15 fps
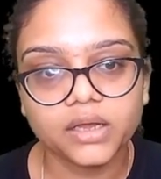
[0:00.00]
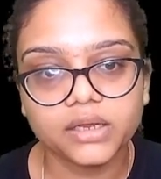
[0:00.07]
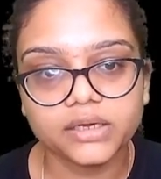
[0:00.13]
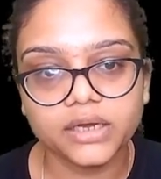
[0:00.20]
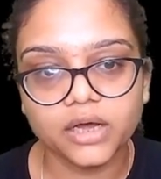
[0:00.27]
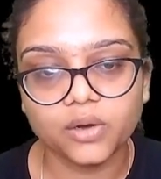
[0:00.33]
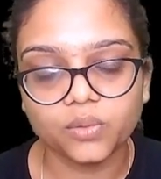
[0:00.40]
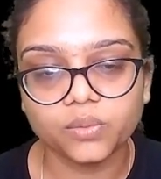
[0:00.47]

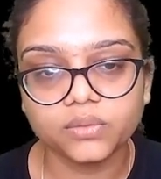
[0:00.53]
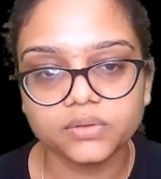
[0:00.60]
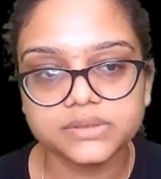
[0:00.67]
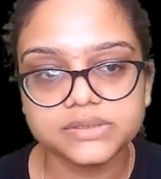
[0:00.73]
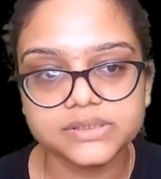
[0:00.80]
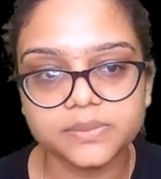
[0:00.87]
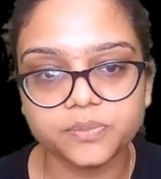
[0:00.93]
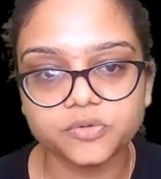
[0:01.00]
Now
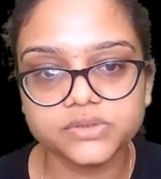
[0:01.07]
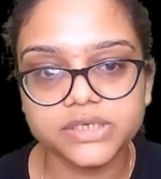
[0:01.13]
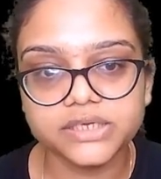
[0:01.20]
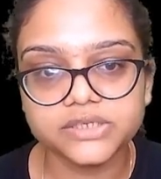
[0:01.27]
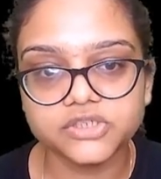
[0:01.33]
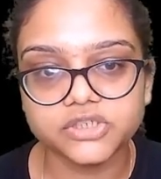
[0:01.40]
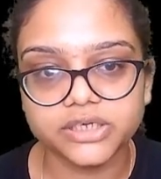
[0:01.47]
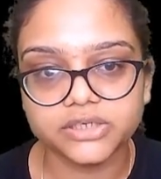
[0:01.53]
suppose
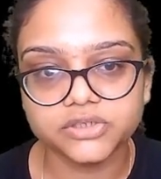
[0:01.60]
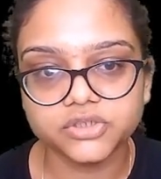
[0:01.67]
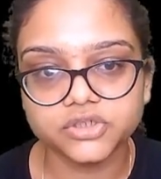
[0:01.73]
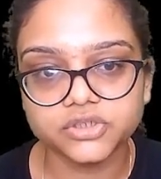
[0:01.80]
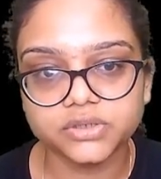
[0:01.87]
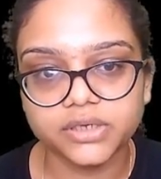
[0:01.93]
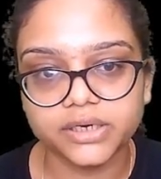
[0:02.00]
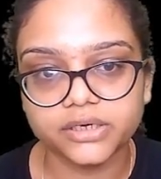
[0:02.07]
I change
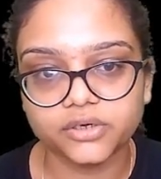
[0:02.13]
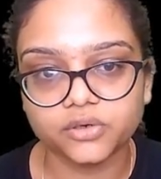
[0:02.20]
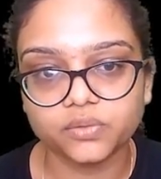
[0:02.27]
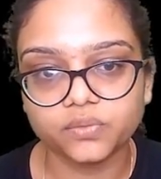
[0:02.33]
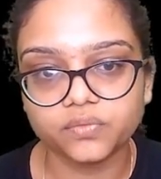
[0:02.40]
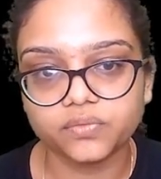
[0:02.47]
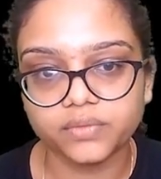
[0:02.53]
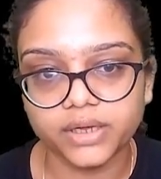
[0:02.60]
it
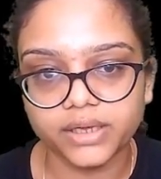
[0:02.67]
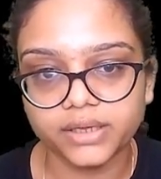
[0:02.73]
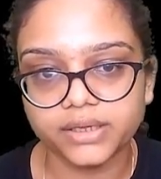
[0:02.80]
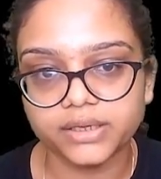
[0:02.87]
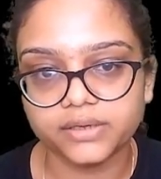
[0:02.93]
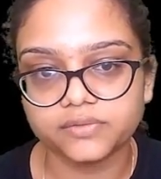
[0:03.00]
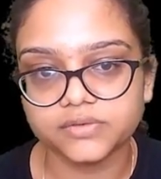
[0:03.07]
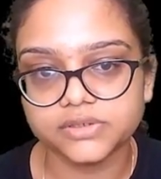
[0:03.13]
to y
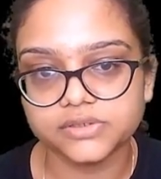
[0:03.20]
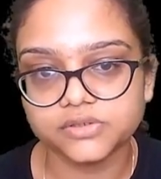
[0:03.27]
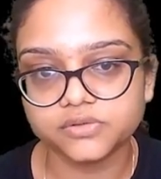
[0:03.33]
equals